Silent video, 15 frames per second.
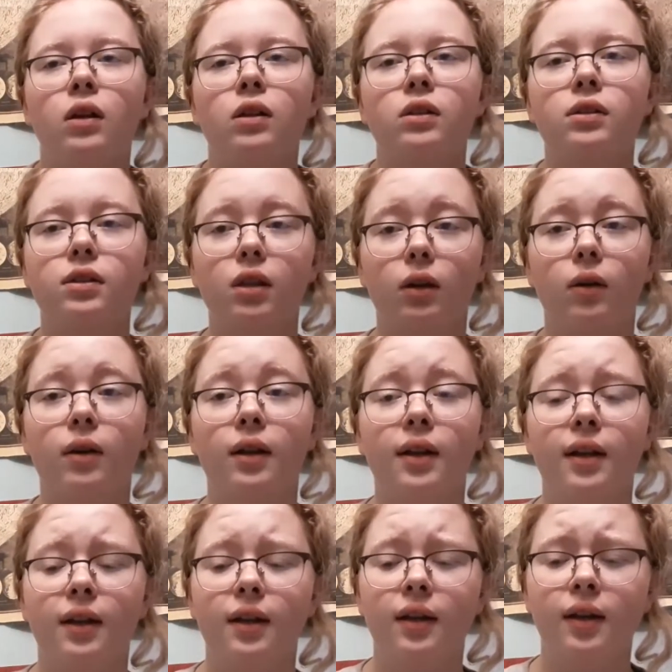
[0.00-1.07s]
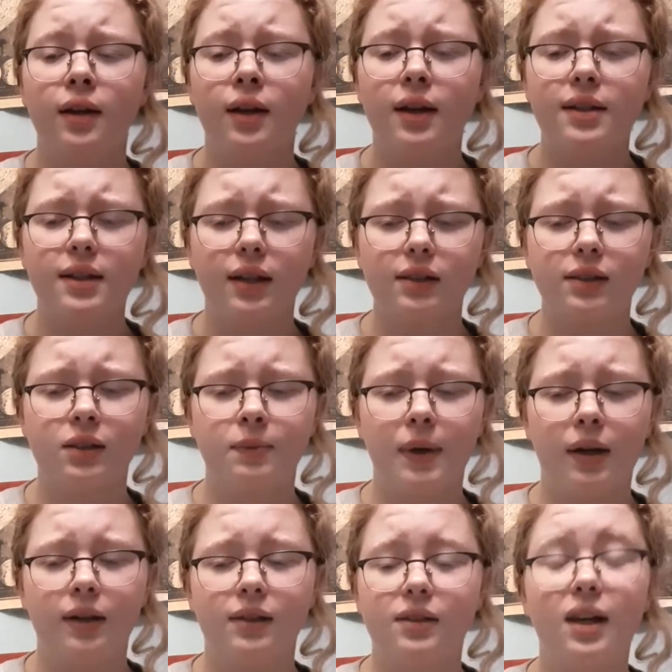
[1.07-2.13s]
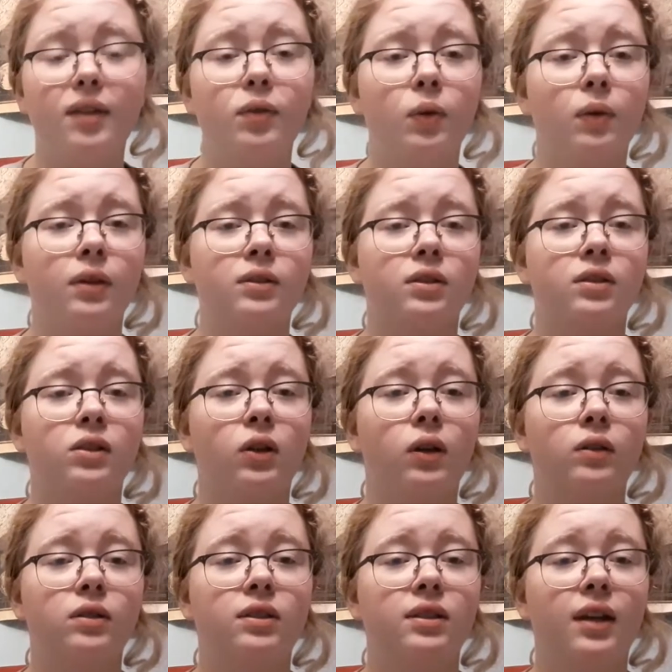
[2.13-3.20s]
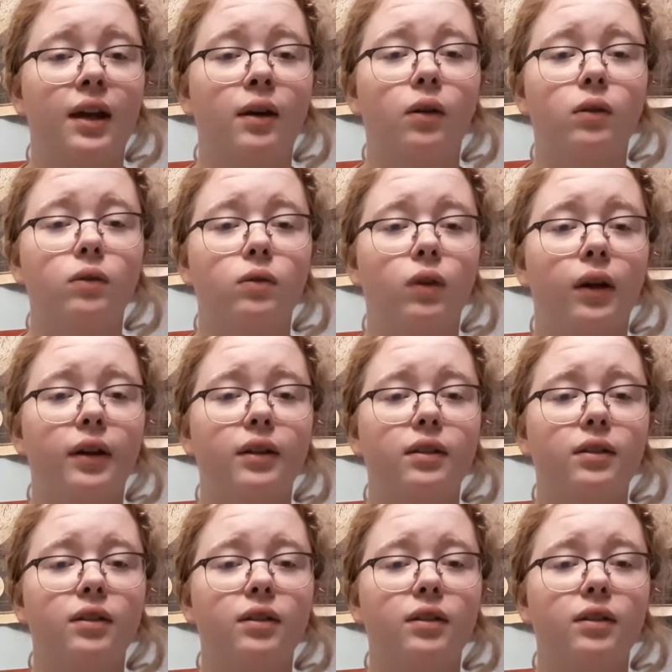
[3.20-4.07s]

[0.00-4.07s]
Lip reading: So, he tells us about us, everyone else is grossing out, right?